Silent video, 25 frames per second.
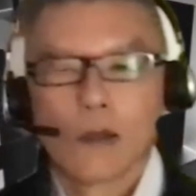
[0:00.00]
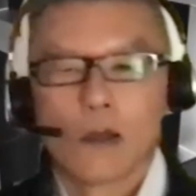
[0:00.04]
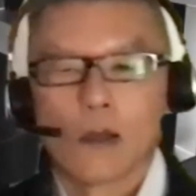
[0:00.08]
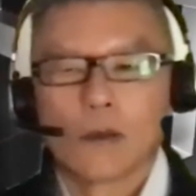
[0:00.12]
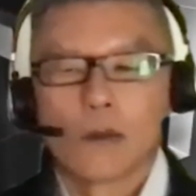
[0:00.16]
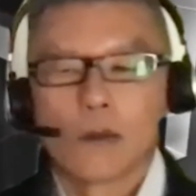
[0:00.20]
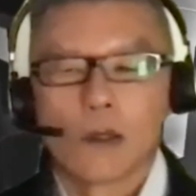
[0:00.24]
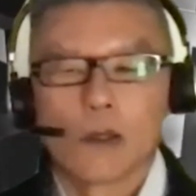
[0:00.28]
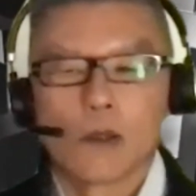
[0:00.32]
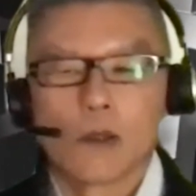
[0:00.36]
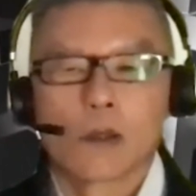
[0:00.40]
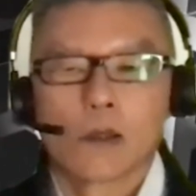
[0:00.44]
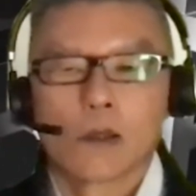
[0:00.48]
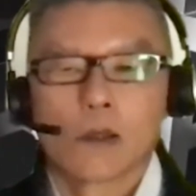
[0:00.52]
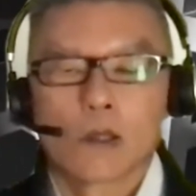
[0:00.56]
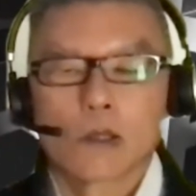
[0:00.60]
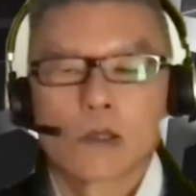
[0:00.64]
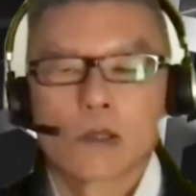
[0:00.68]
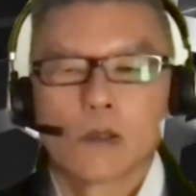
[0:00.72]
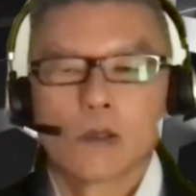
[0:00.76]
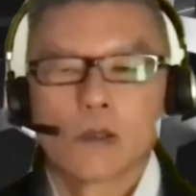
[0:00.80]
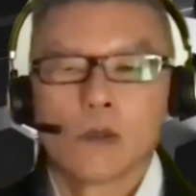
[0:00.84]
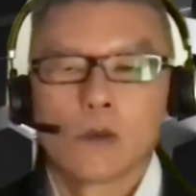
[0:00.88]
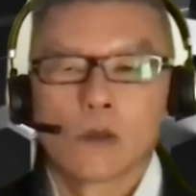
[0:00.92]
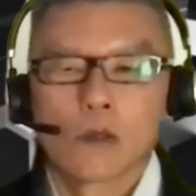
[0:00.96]
And then you can
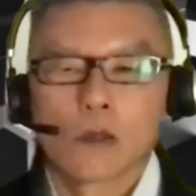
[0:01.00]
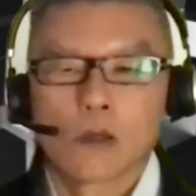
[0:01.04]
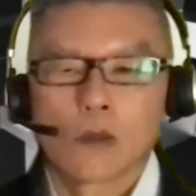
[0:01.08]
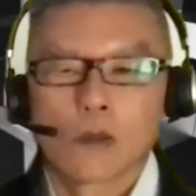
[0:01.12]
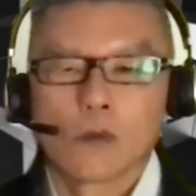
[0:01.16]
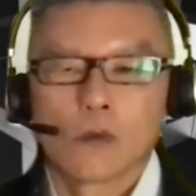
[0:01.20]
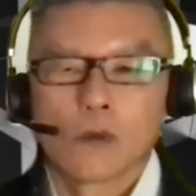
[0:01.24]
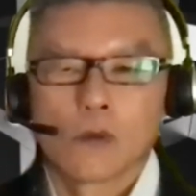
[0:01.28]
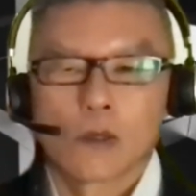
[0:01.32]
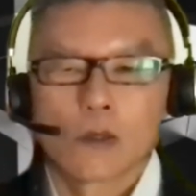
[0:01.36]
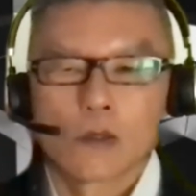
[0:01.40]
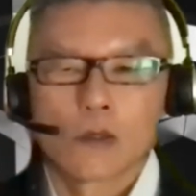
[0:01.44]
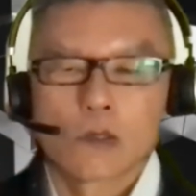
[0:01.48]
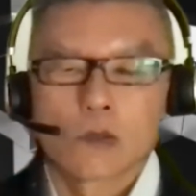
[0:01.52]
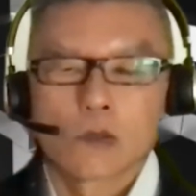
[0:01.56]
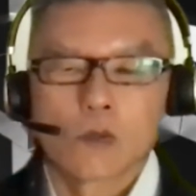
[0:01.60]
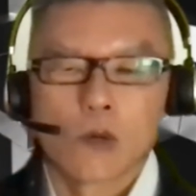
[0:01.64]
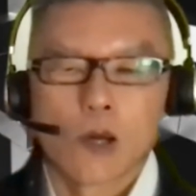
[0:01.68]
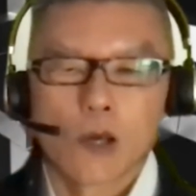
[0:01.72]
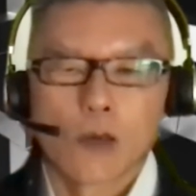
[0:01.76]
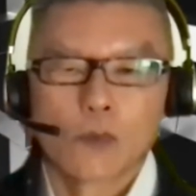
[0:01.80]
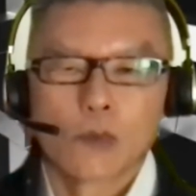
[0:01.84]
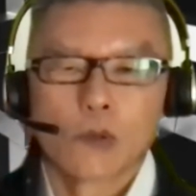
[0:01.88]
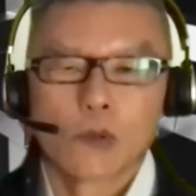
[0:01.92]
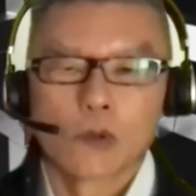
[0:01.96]
actually
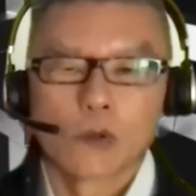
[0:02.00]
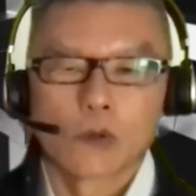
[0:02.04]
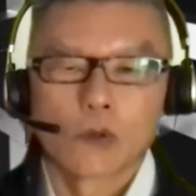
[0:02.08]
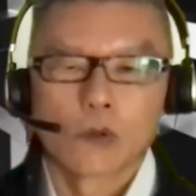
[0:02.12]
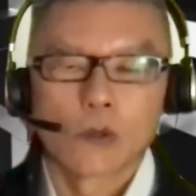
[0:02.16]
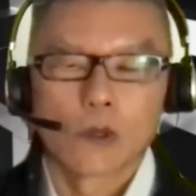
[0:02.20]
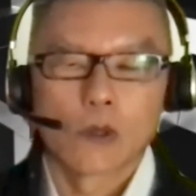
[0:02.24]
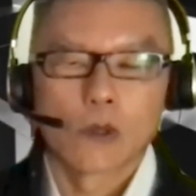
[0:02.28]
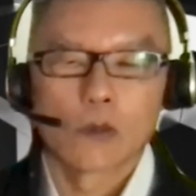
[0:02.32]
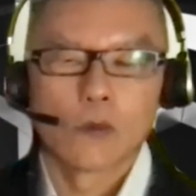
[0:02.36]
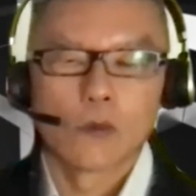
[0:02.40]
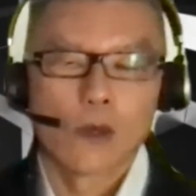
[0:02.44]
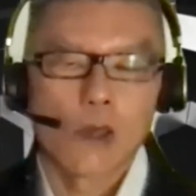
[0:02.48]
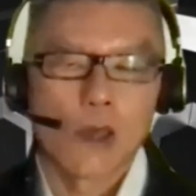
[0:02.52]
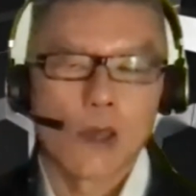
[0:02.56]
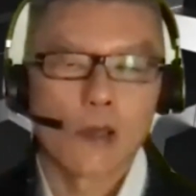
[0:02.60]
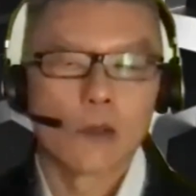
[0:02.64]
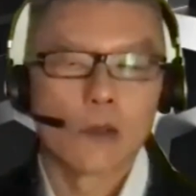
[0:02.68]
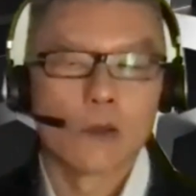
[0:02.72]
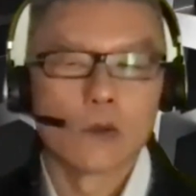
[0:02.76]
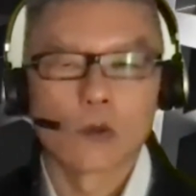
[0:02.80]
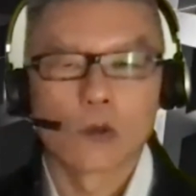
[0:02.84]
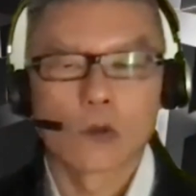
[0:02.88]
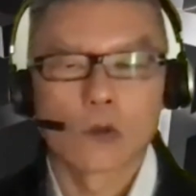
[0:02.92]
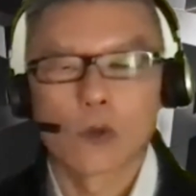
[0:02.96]
swipe your, add
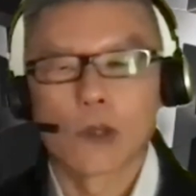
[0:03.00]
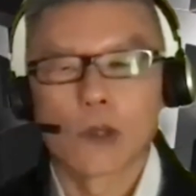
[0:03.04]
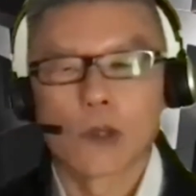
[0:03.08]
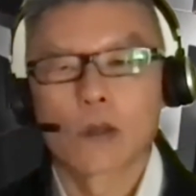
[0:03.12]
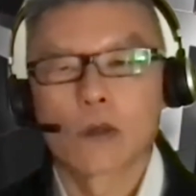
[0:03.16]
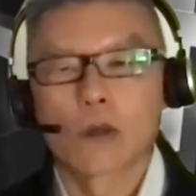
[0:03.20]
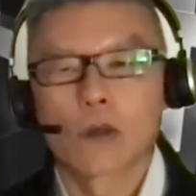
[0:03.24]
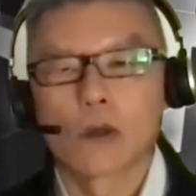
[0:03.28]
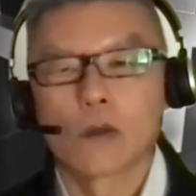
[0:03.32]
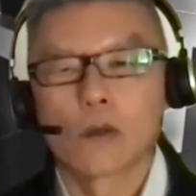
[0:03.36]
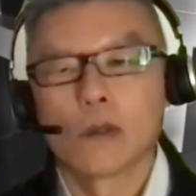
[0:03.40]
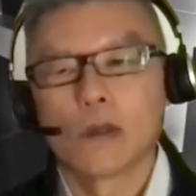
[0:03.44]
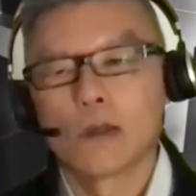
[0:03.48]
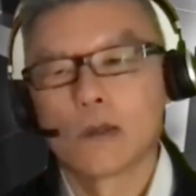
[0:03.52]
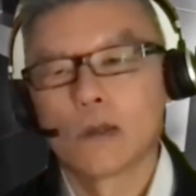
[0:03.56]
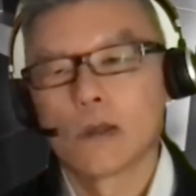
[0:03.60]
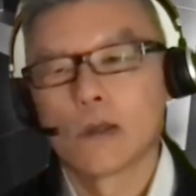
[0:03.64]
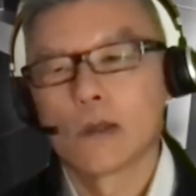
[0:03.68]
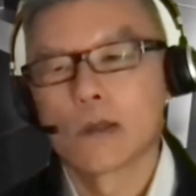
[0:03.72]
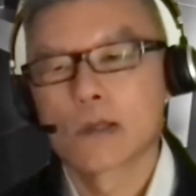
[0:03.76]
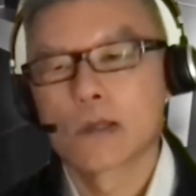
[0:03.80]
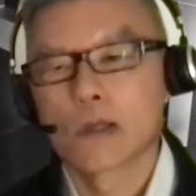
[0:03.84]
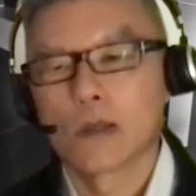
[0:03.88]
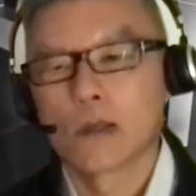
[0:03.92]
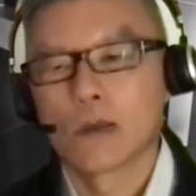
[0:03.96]
in your credit card
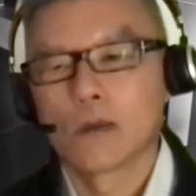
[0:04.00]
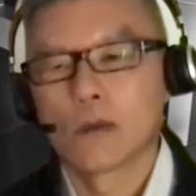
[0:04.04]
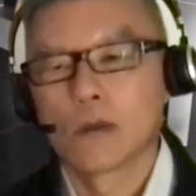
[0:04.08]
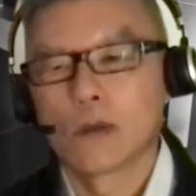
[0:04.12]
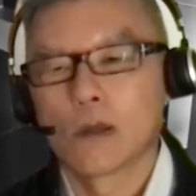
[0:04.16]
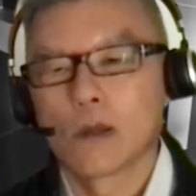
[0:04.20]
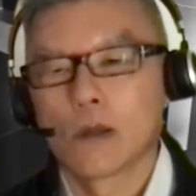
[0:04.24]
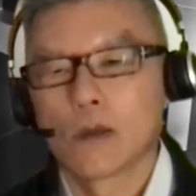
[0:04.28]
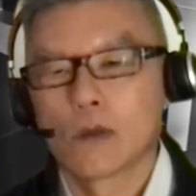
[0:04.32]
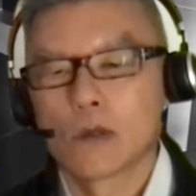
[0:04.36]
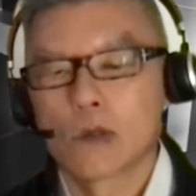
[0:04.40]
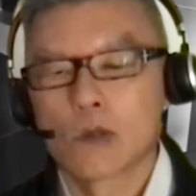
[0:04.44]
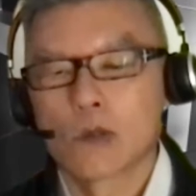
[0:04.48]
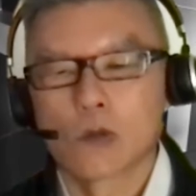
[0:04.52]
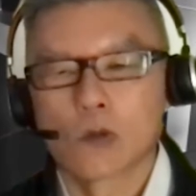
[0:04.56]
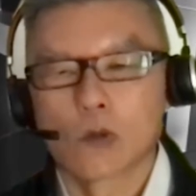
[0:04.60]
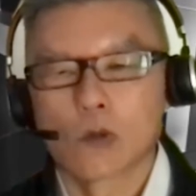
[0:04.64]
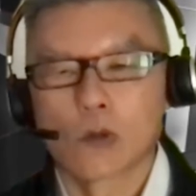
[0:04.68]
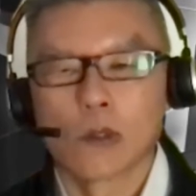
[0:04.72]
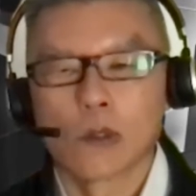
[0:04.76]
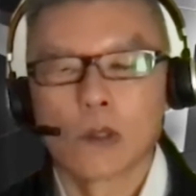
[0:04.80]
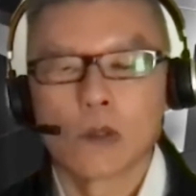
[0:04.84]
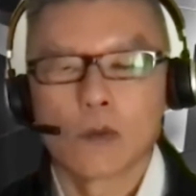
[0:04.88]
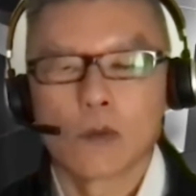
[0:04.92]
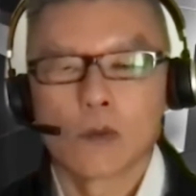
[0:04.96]
details and
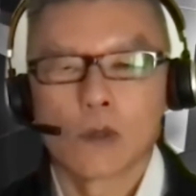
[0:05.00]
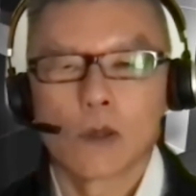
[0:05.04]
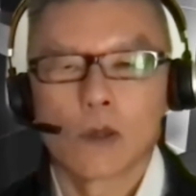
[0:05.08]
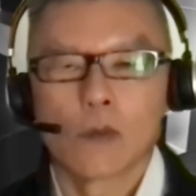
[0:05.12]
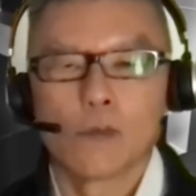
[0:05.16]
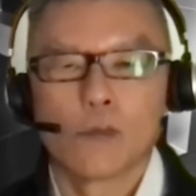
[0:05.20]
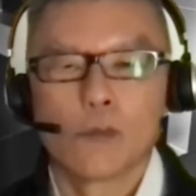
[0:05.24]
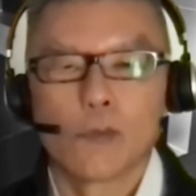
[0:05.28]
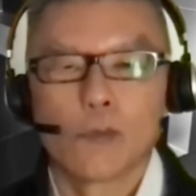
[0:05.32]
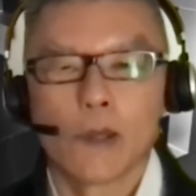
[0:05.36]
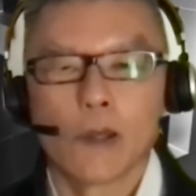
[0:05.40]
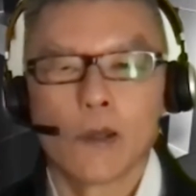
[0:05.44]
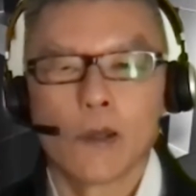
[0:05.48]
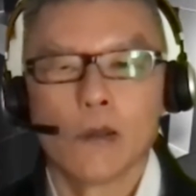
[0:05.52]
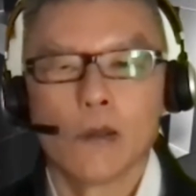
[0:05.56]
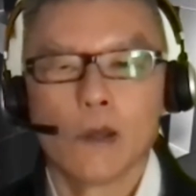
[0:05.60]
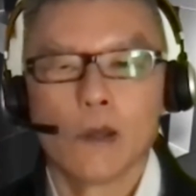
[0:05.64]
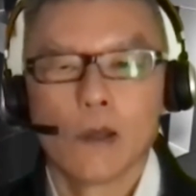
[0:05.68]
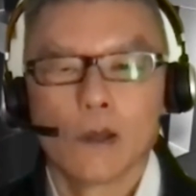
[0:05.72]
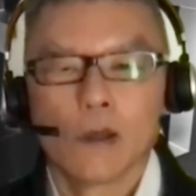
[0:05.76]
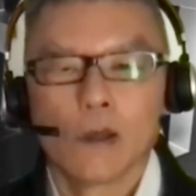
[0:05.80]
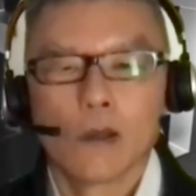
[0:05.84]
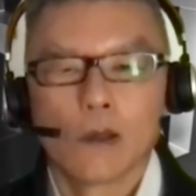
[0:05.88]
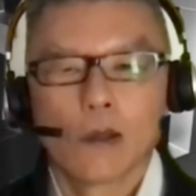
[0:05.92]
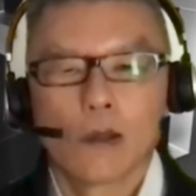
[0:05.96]
securely pay
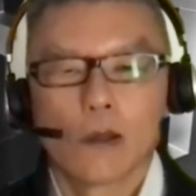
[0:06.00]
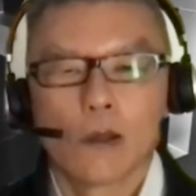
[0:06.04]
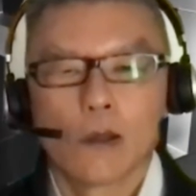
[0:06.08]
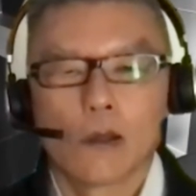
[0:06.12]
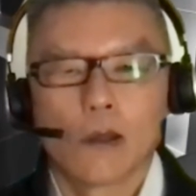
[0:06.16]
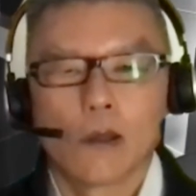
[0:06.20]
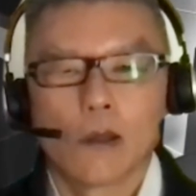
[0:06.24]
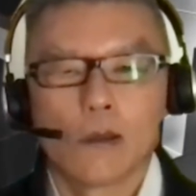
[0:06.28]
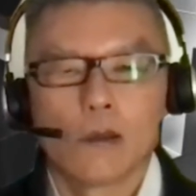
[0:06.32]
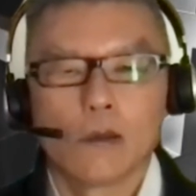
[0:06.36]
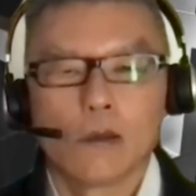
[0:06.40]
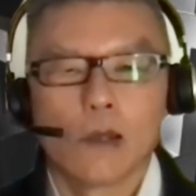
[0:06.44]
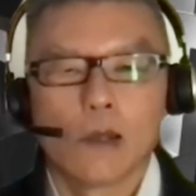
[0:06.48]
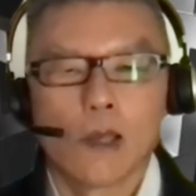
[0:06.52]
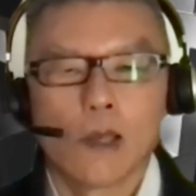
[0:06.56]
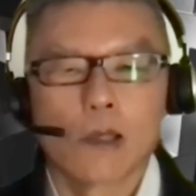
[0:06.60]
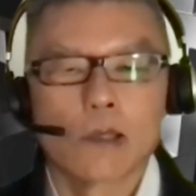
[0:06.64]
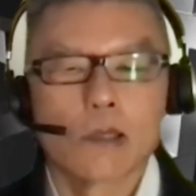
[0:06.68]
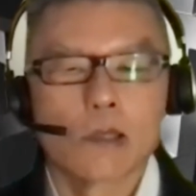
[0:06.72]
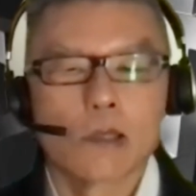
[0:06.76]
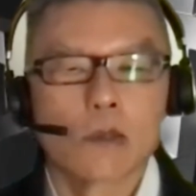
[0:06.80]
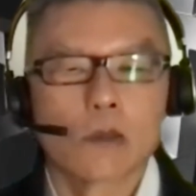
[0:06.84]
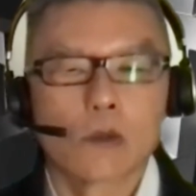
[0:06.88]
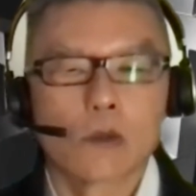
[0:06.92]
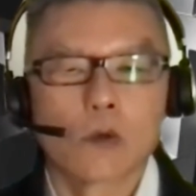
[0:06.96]
and
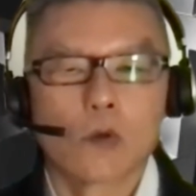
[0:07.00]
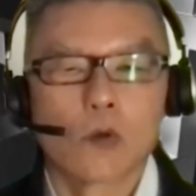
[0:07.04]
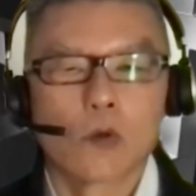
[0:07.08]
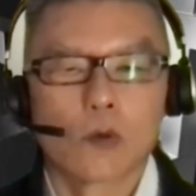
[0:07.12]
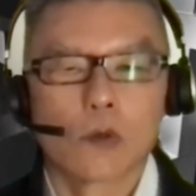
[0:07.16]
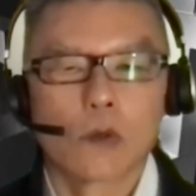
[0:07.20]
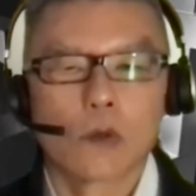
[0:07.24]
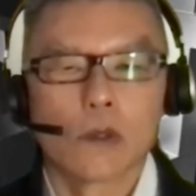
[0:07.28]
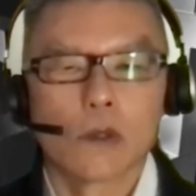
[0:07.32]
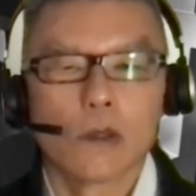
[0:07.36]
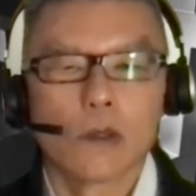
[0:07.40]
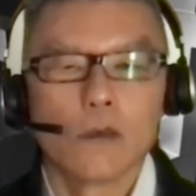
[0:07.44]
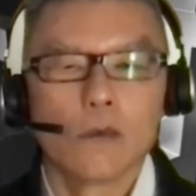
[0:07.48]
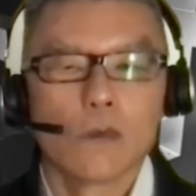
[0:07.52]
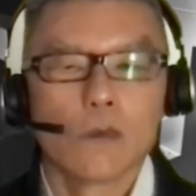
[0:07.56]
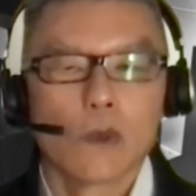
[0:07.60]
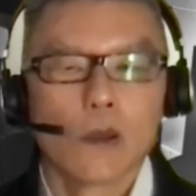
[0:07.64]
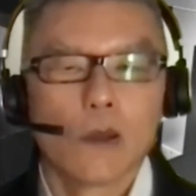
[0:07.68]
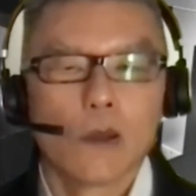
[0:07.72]
exit accordingly.